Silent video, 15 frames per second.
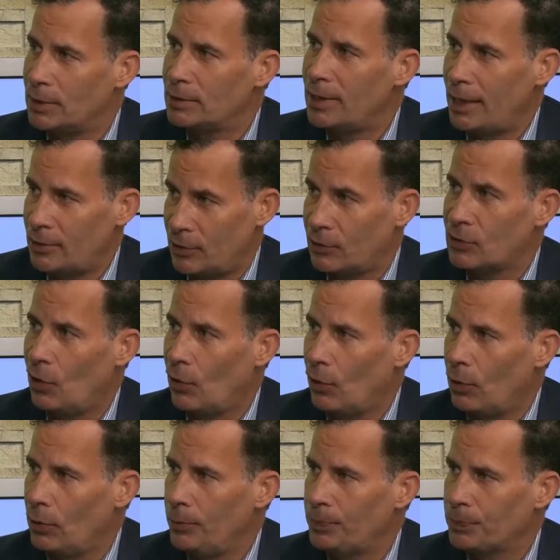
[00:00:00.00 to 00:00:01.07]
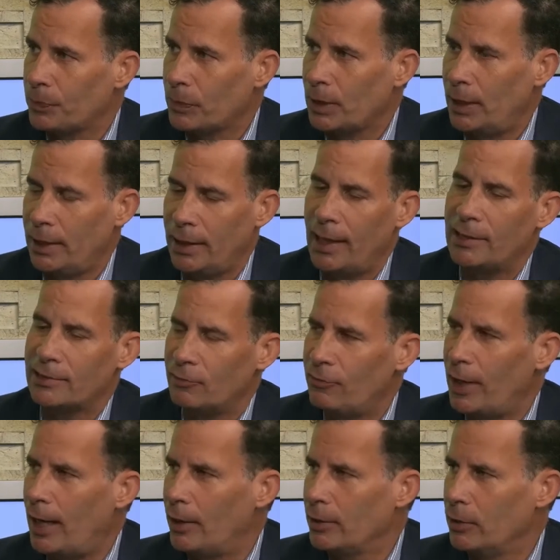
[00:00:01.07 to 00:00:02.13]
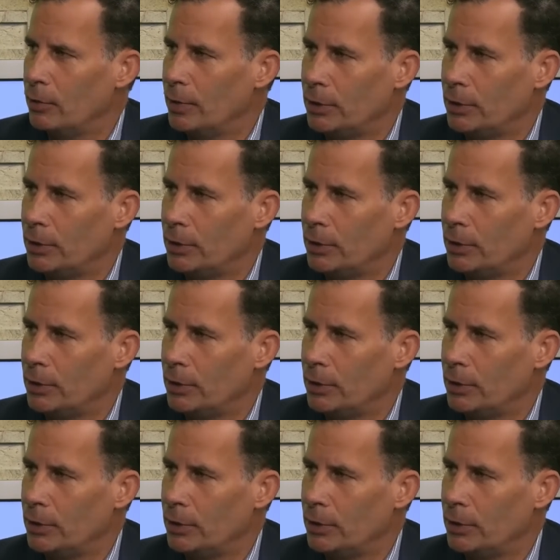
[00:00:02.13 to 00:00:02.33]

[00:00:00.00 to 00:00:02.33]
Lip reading: It takes a toll and it has a value.